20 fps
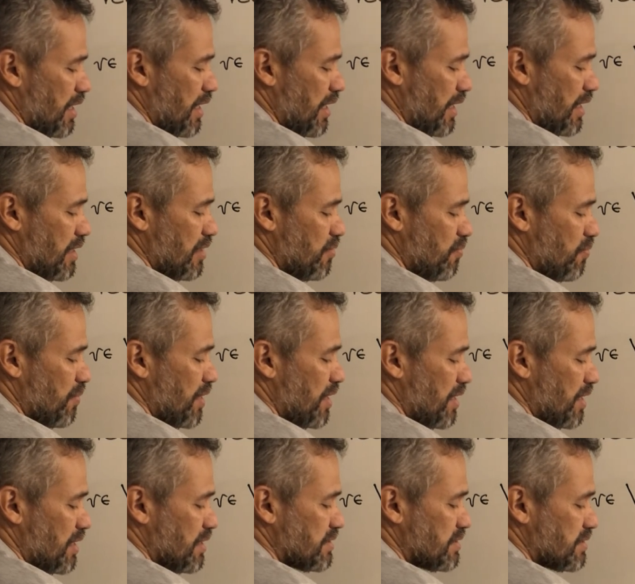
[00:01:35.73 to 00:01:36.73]
A,
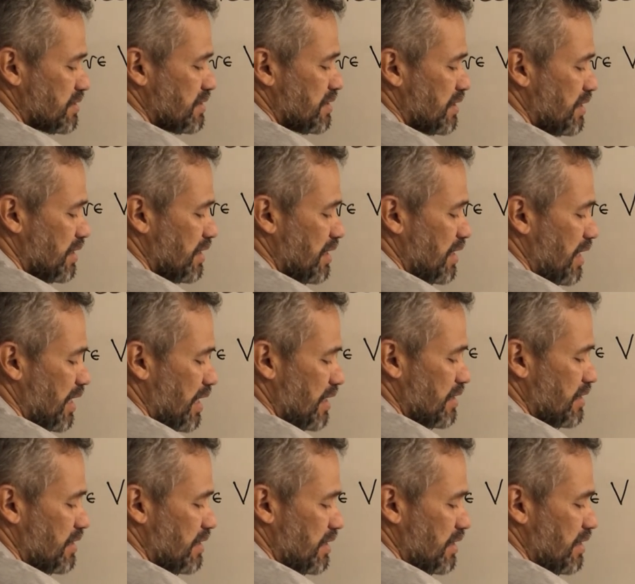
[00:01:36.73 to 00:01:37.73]
B, C,
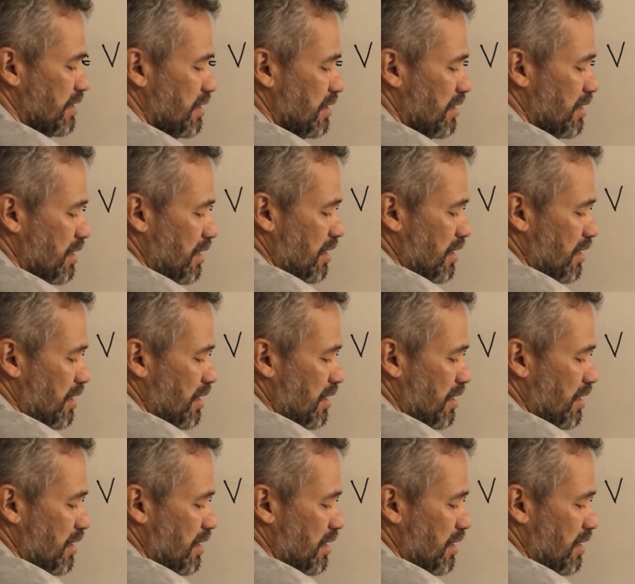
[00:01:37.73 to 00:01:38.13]
and D.